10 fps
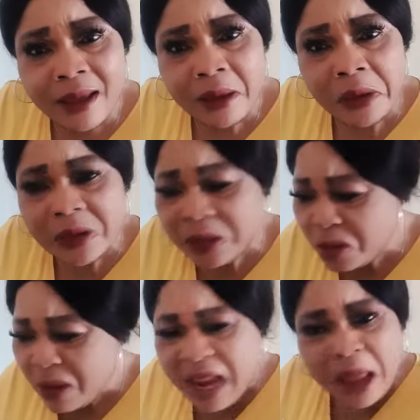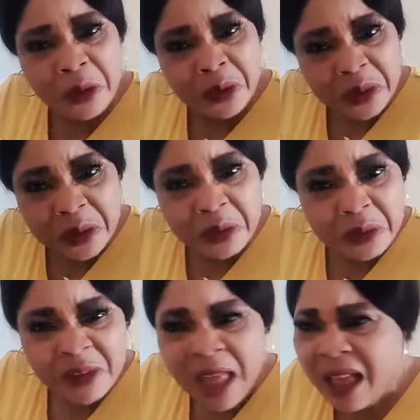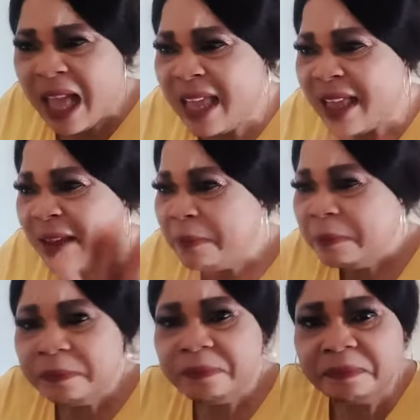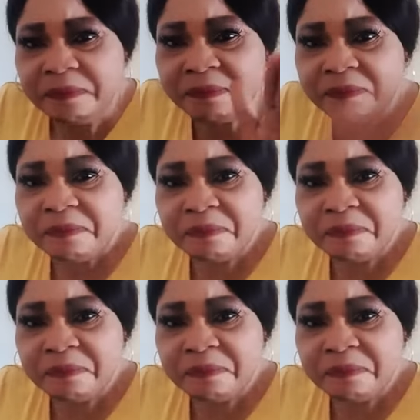So this one I use. Hi.